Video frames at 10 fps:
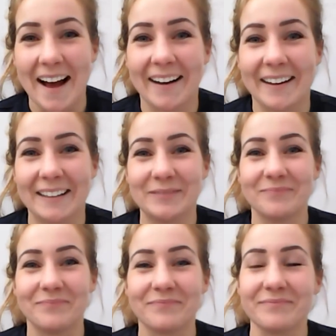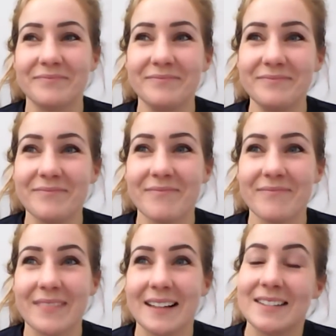um,
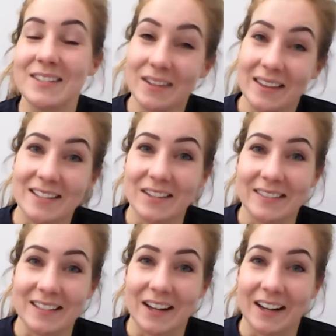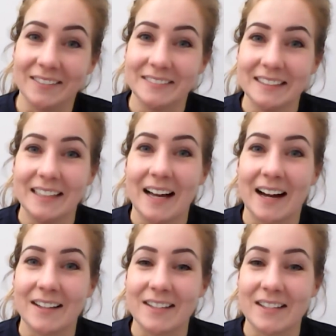so there's there's her
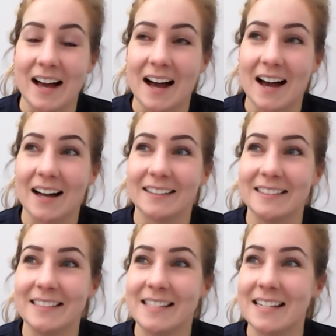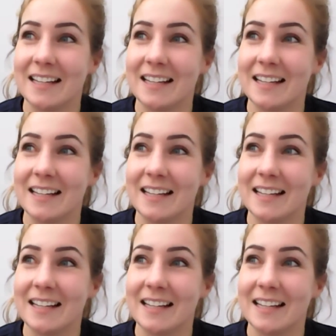and